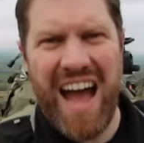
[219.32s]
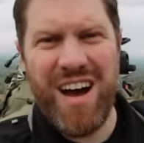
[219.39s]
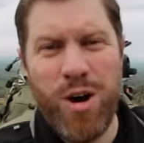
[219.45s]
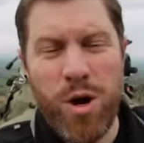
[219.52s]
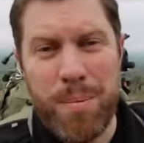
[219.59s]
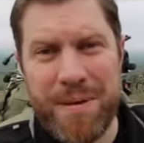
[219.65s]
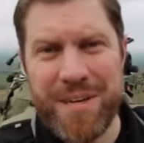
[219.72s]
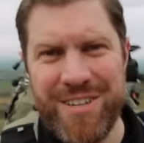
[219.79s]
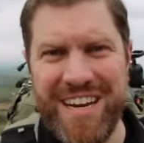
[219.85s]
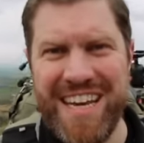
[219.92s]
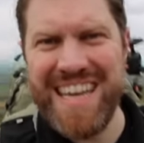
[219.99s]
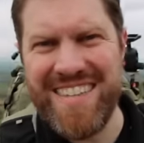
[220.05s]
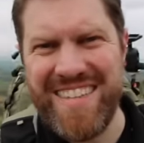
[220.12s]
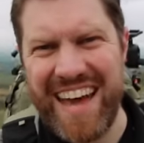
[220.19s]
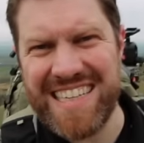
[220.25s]
I hope you could
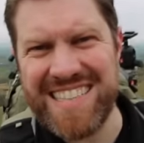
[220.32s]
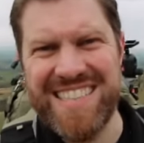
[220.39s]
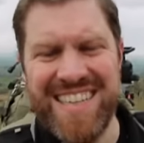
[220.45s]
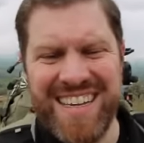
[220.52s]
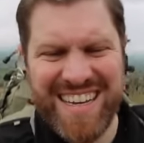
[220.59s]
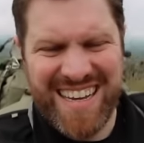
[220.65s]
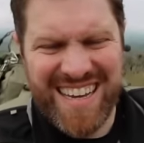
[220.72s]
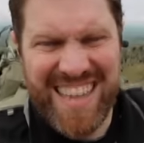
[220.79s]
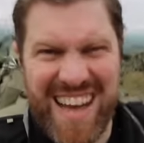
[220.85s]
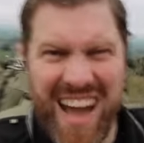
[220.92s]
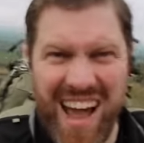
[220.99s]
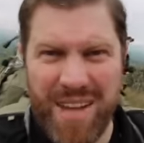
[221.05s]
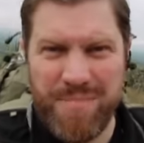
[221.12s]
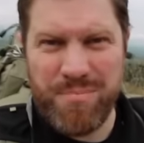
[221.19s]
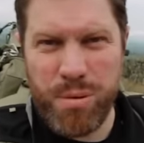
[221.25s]
hear that.
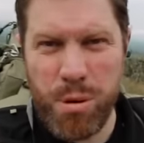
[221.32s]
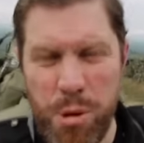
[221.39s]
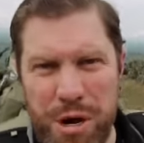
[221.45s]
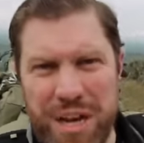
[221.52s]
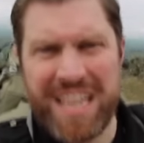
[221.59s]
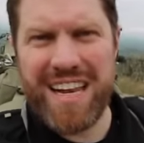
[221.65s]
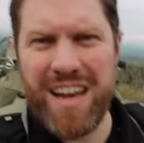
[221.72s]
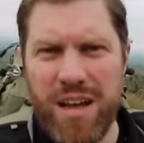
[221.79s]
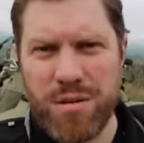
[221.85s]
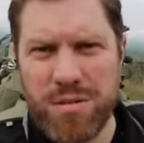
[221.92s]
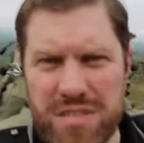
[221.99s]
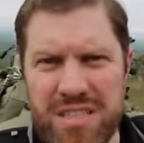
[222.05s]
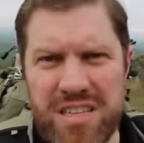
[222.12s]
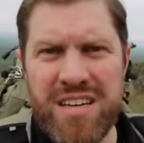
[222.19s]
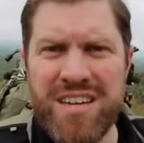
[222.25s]
I'm pretty
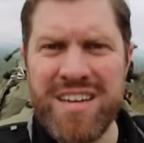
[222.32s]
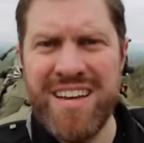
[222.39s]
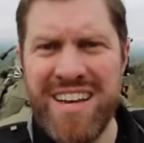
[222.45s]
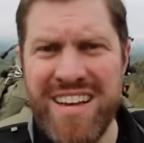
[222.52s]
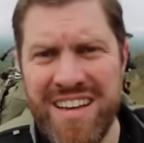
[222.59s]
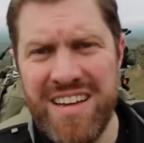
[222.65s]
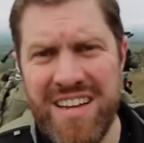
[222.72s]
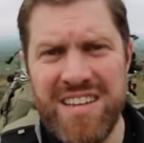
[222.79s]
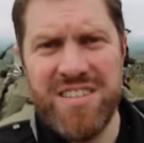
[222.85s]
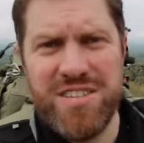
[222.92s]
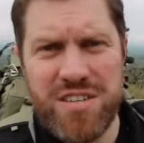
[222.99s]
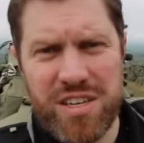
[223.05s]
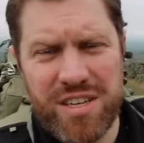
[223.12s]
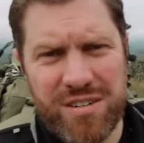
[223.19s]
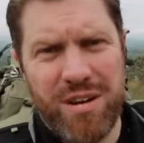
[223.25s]
close
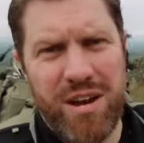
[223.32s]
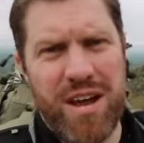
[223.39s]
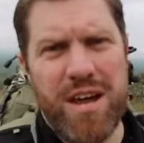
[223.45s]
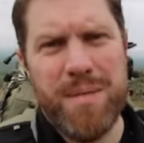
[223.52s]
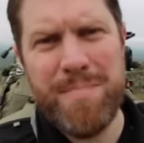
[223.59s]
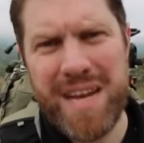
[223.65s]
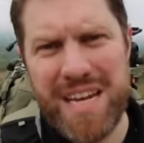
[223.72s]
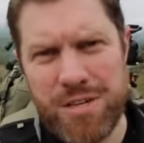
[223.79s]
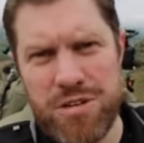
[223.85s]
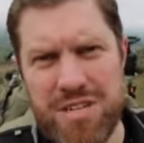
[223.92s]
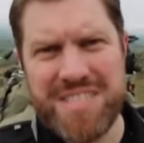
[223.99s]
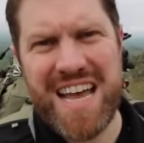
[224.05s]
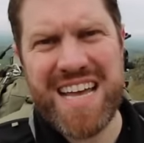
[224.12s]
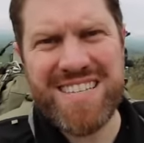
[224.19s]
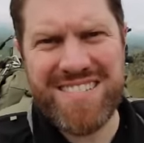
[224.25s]
to a military
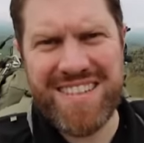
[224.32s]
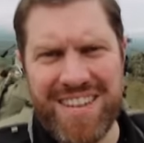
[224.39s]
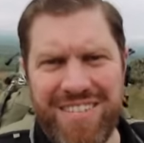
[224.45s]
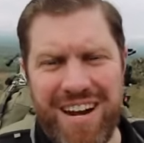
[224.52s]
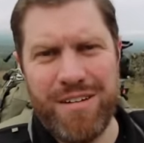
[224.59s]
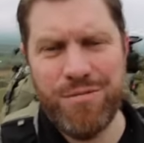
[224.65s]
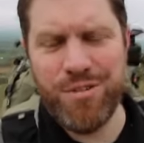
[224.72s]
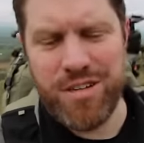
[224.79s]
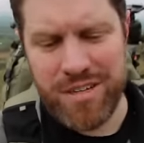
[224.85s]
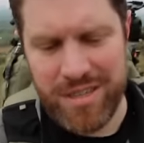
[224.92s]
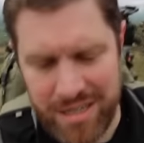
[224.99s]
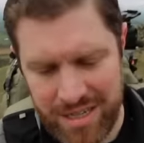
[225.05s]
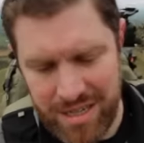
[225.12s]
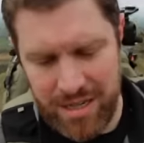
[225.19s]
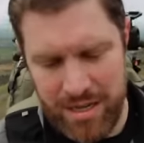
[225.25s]
testing ground.
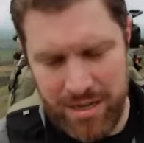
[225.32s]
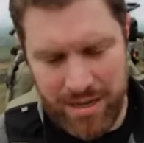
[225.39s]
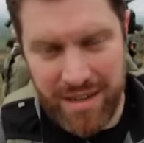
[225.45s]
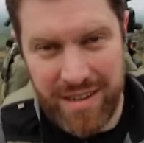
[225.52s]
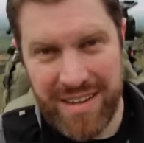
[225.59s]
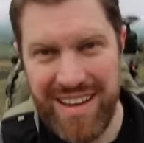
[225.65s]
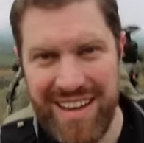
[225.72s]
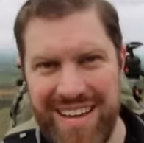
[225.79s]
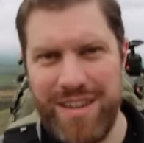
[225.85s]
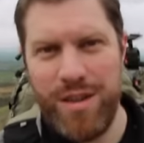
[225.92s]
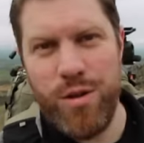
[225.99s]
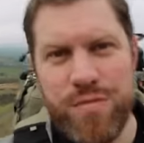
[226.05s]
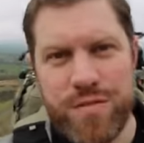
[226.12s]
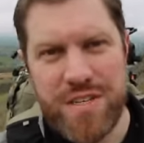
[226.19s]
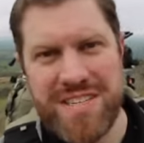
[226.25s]
I'd
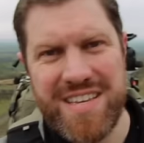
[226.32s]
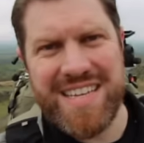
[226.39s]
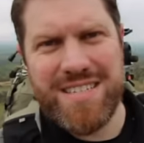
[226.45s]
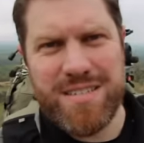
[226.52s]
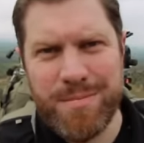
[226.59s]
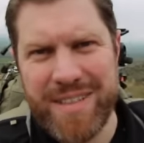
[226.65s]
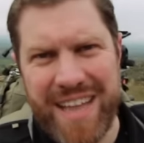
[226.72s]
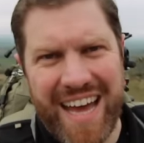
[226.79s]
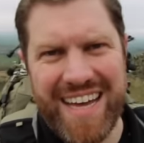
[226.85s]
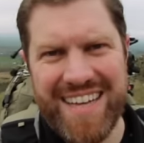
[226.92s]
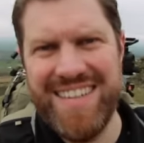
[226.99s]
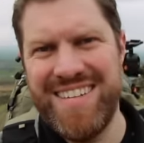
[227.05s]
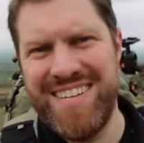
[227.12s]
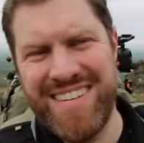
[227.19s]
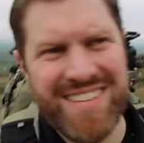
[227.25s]
love to see some of that.
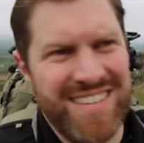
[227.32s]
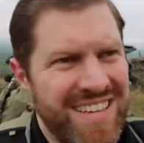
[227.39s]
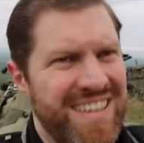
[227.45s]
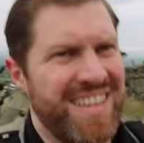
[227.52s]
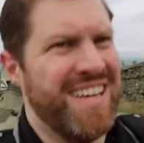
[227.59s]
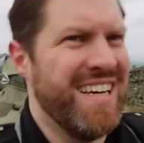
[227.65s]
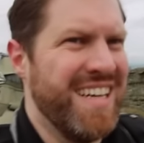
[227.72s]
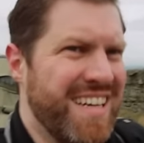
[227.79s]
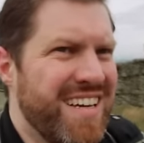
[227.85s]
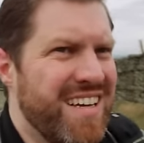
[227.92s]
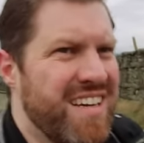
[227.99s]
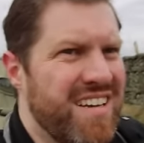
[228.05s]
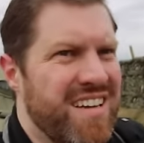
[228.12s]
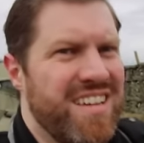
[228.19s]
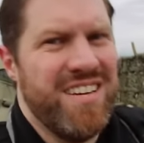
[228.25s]

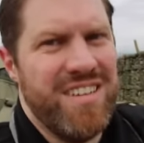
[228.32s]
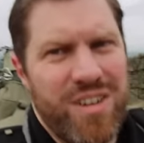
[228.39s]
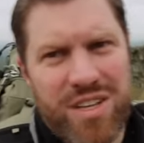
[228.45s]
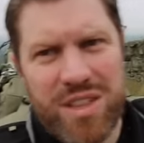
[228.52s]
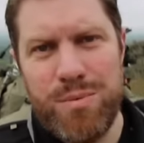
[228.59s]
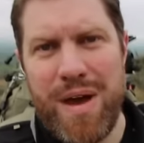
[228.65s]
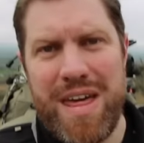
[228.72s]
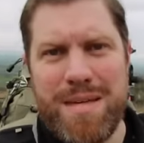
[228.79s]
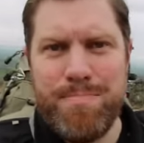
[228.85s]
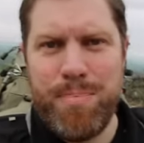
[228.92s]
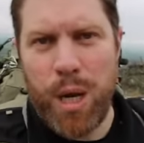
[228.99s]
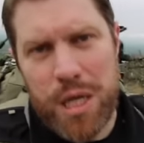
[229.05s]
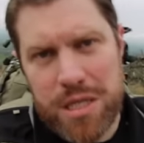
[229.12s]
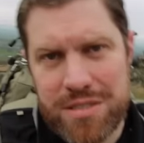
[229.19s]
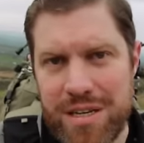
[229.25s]
Not in the way of the
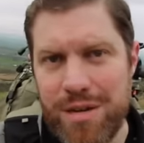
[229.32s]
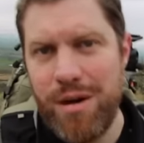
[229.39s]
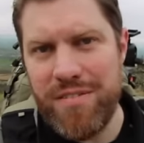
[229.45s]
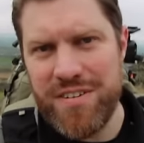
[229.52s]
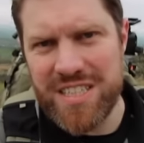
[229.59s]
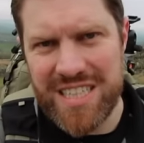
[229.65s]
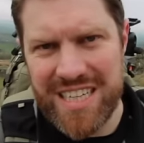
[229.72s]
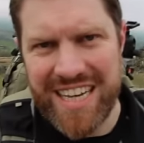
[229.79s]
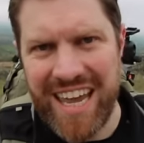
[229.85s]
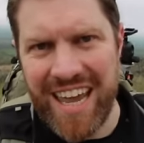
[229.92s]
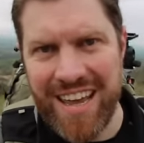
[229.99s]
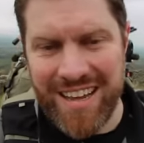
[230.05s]
bullets though, obviously.